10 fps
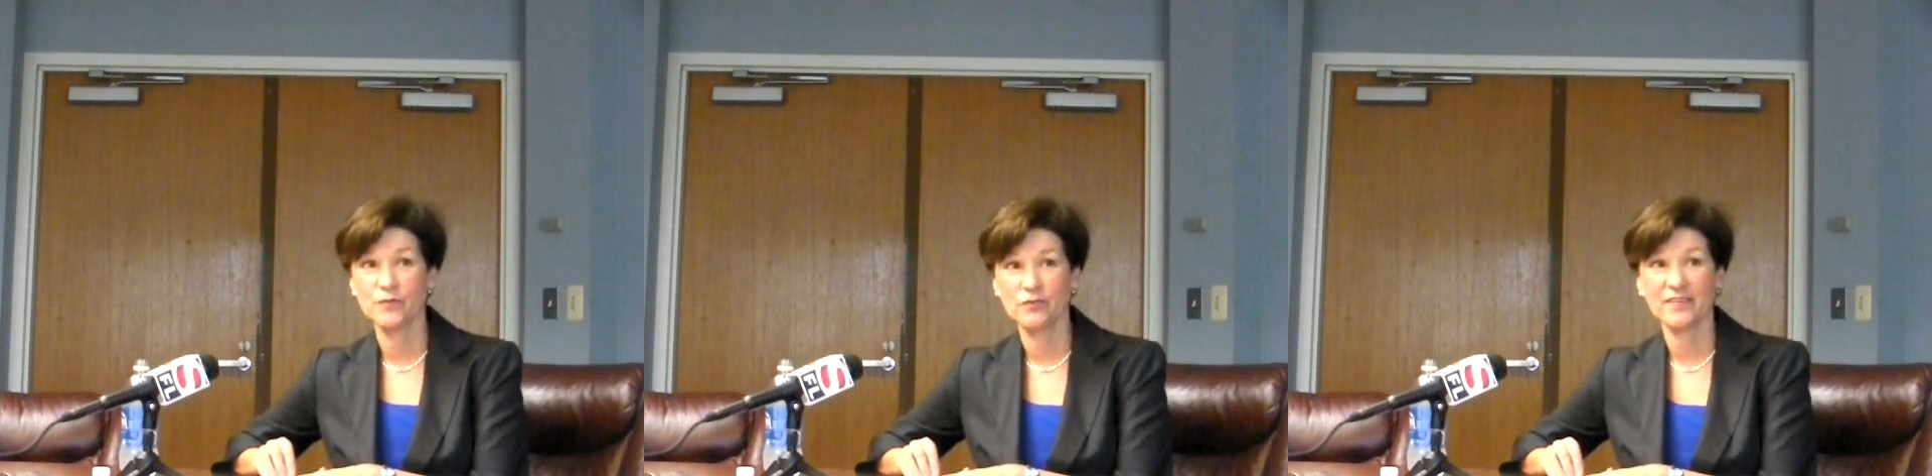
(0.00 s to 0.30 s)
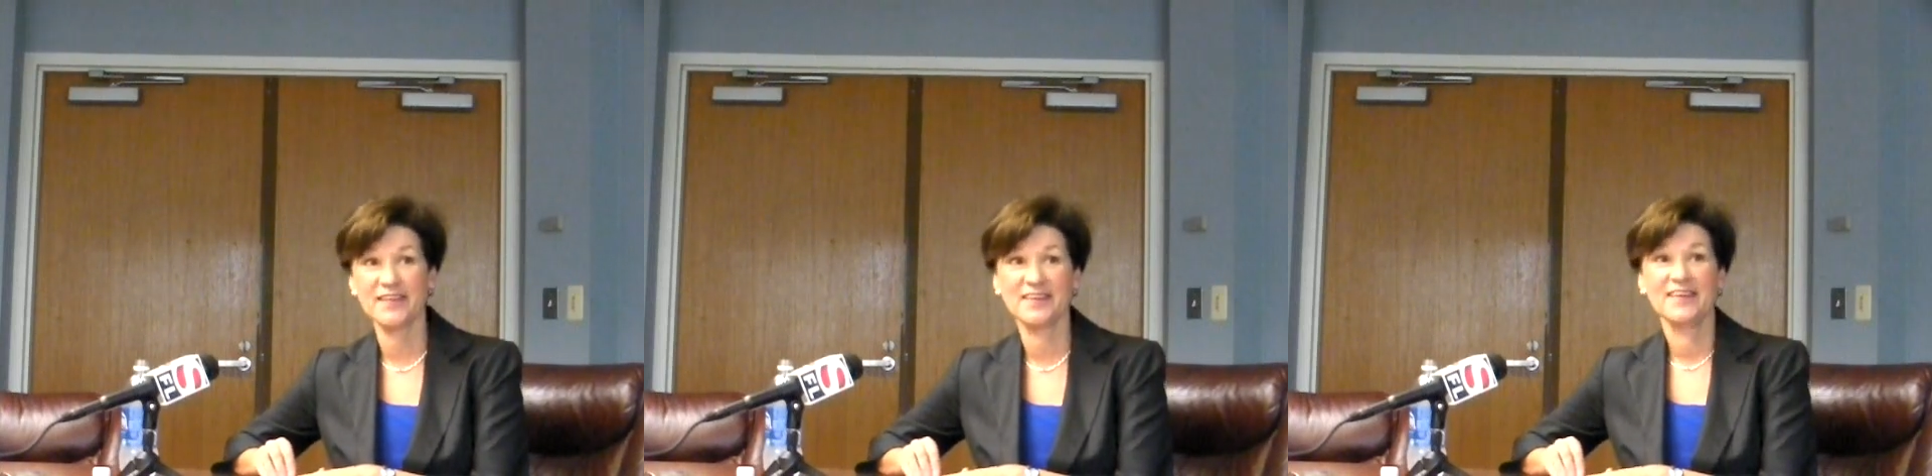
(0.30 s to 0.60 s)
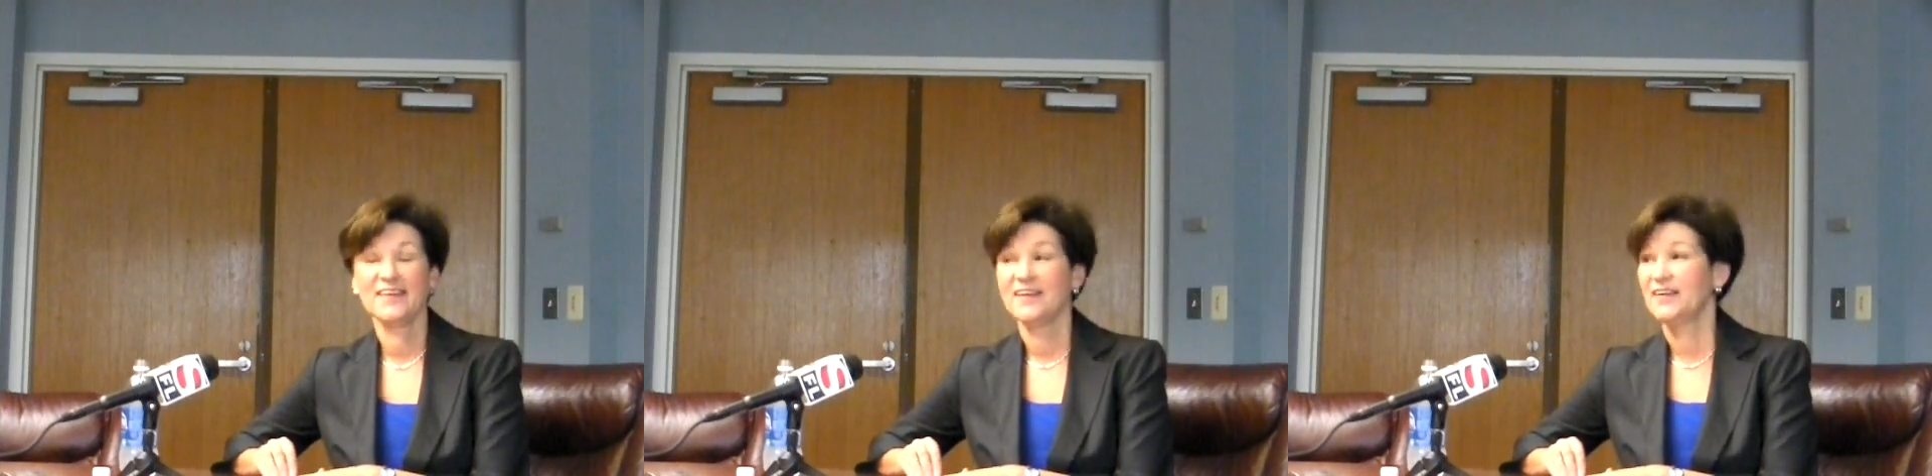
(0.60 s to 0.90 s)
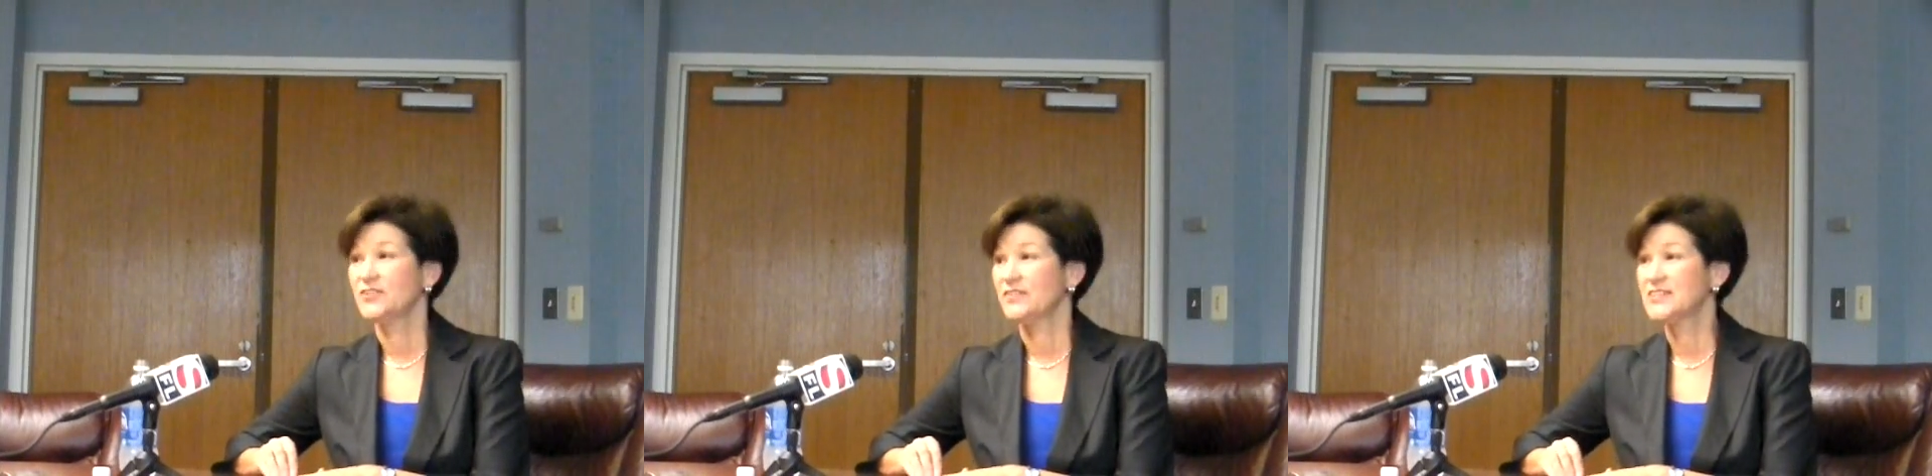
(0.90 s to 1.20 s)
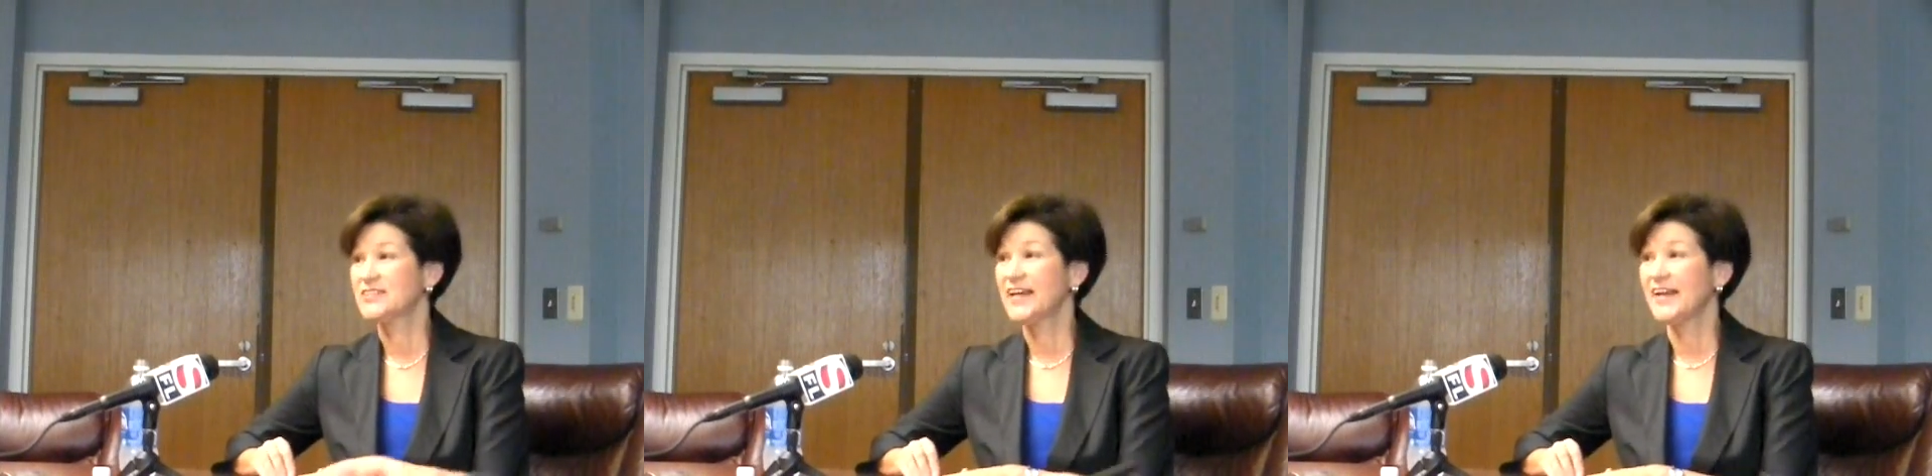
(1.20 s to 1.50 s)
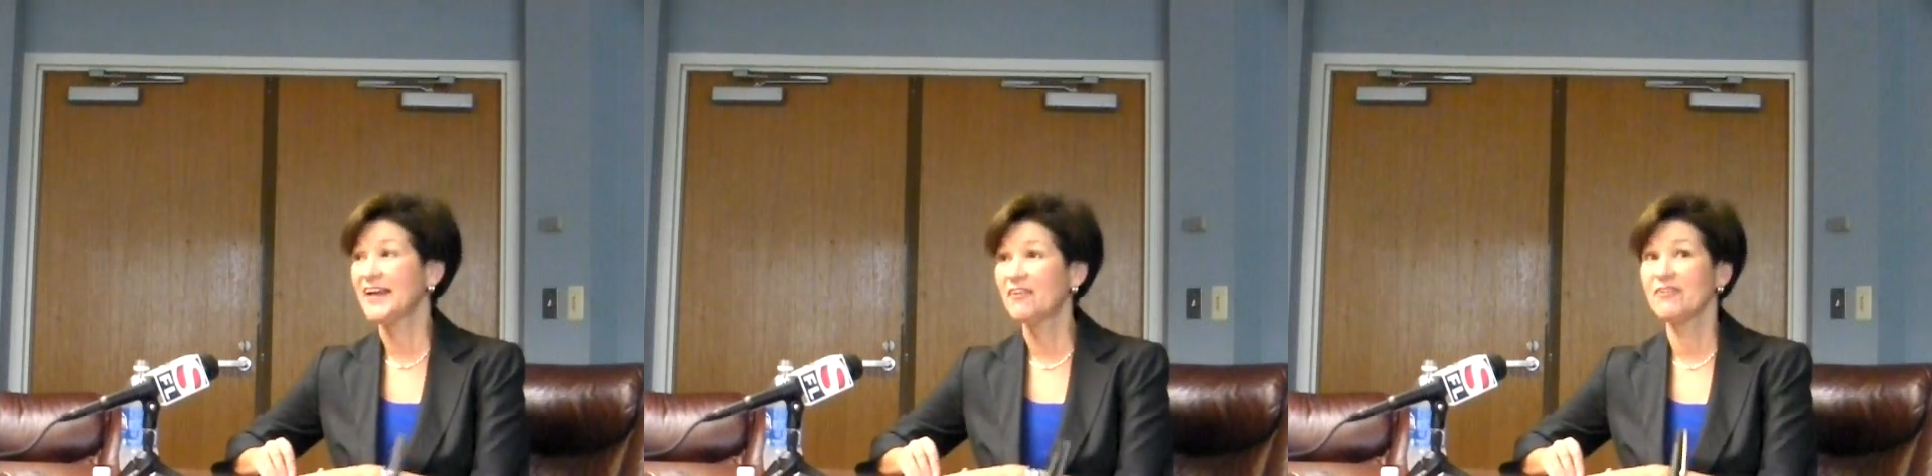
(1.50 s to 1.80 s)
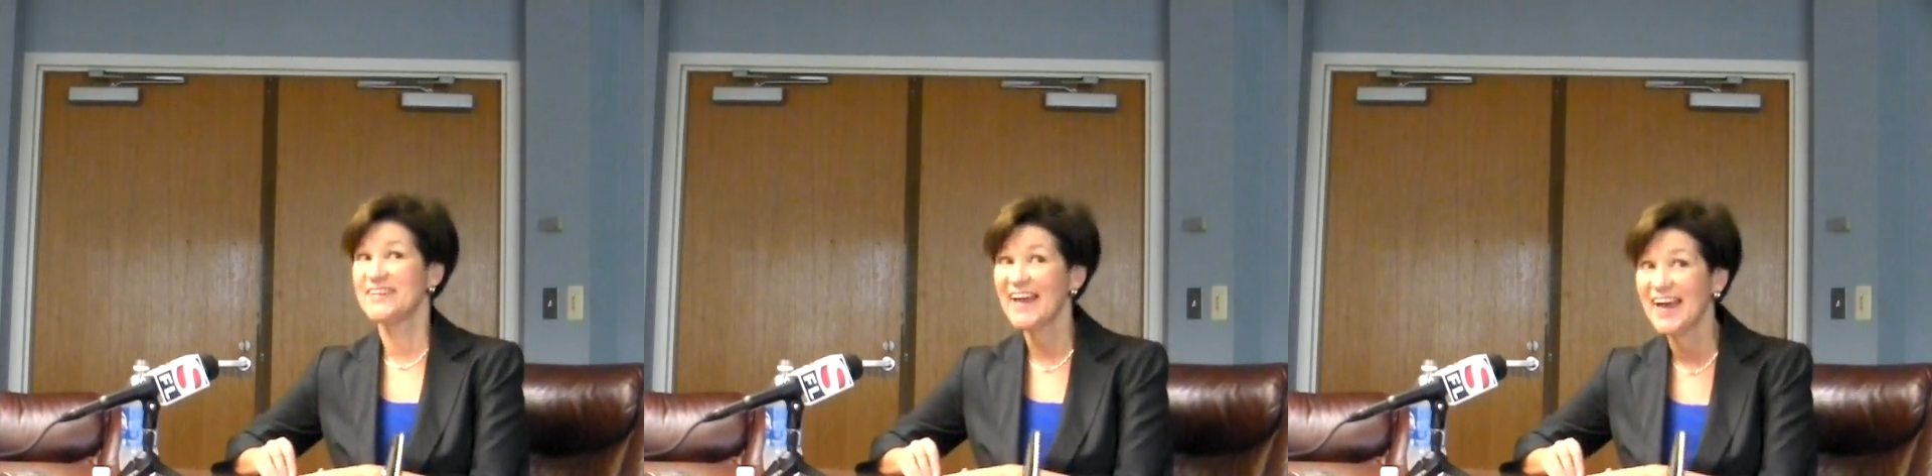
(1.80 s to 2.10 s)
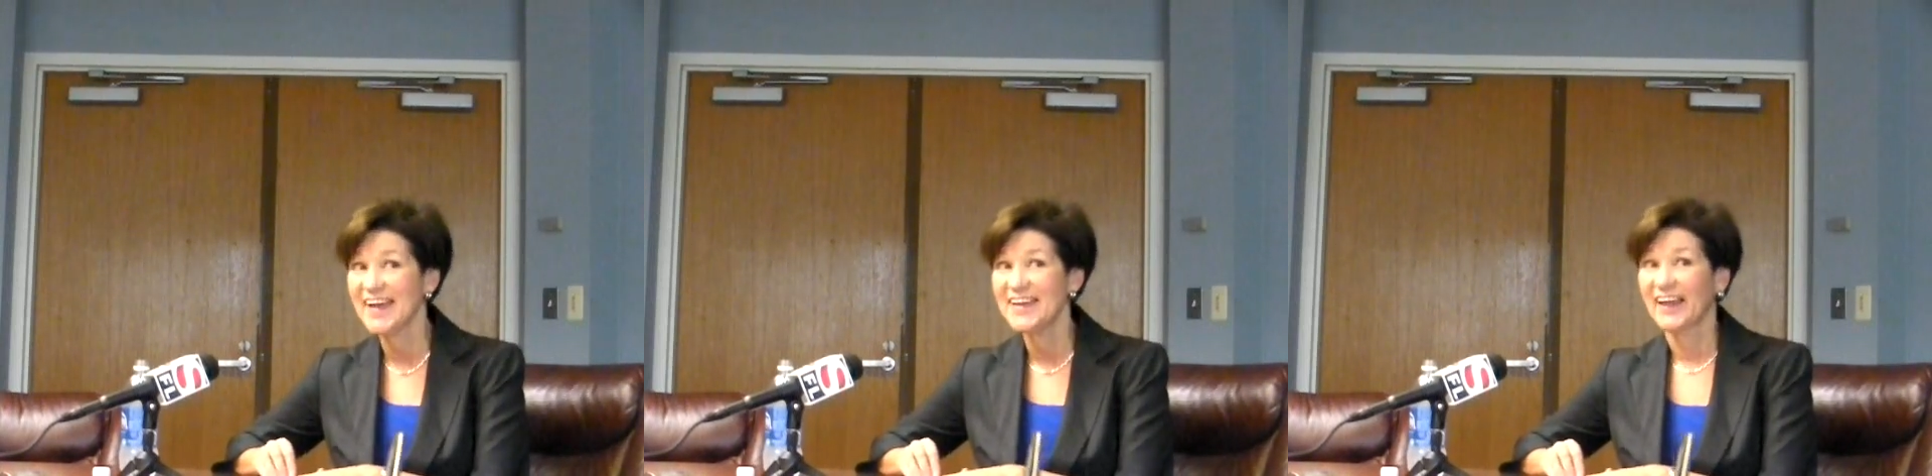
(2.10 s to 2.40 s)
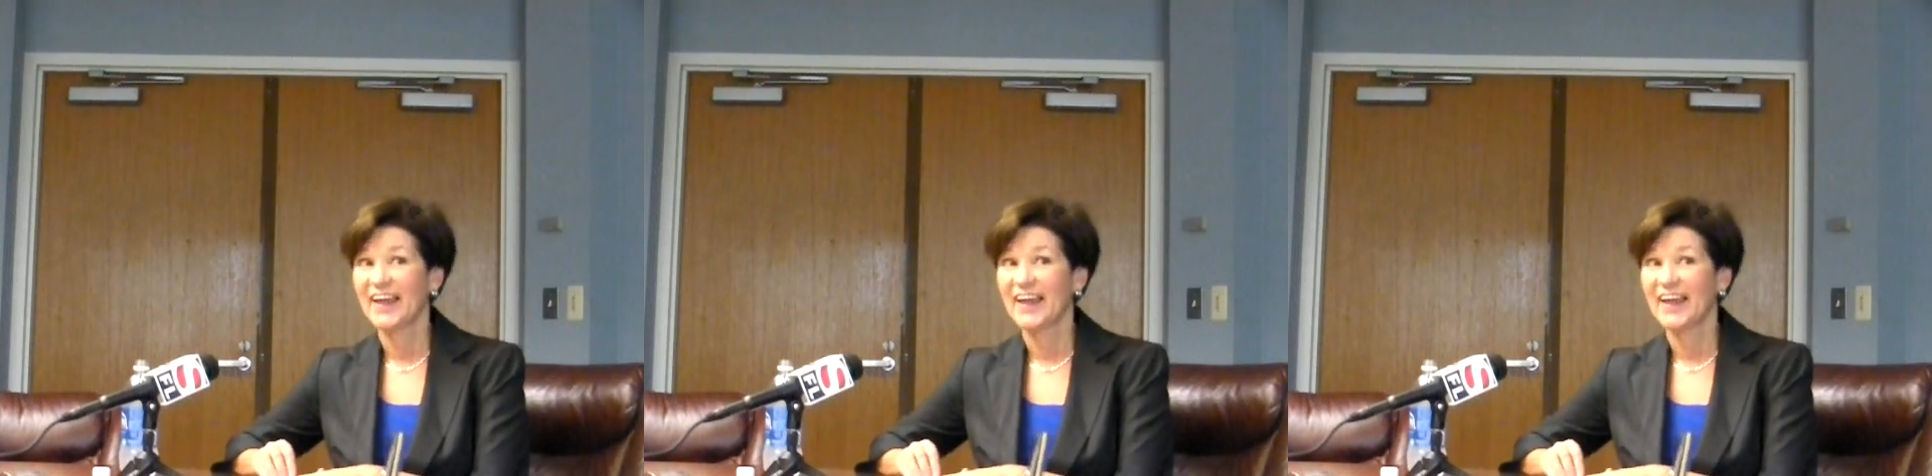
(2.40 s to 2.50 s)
moving to the state every day,